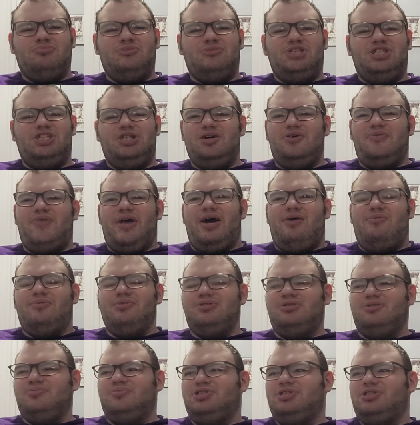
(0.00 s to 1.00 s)
So that
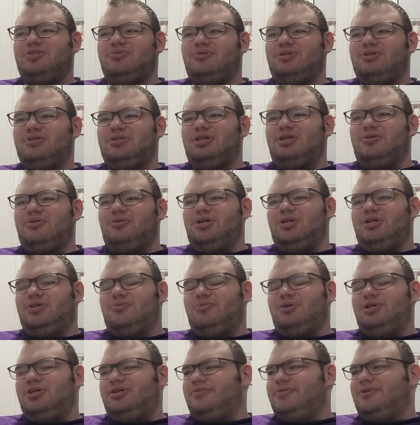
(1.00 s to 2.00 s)
was some shit where I was like, okay,
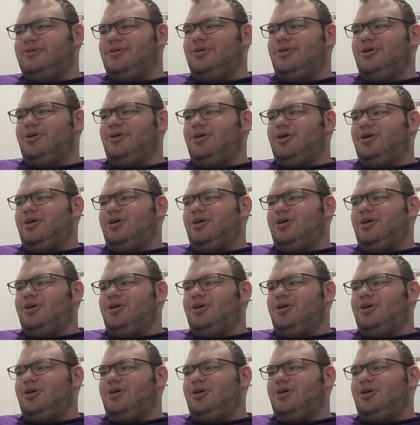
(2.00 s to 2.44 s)
whatever.